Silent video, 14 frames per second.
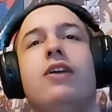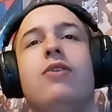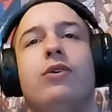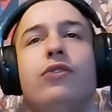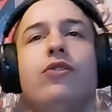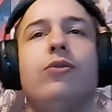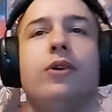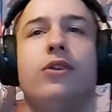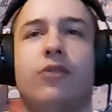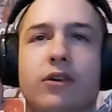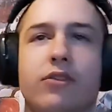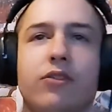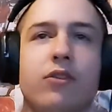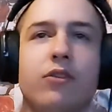What do you do when you're
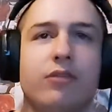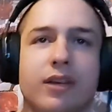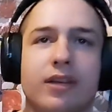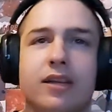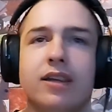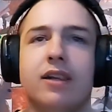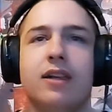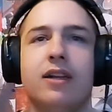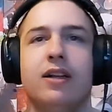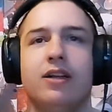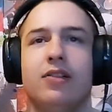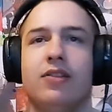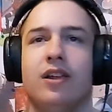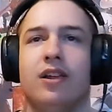insulted?
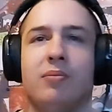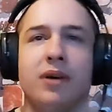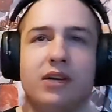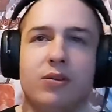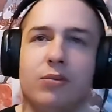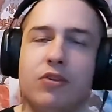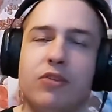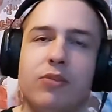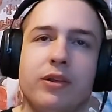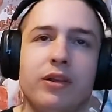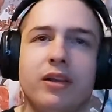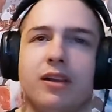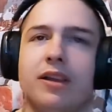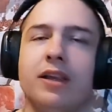Snap back almost
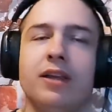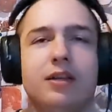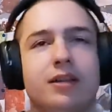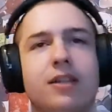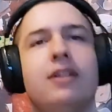immediately.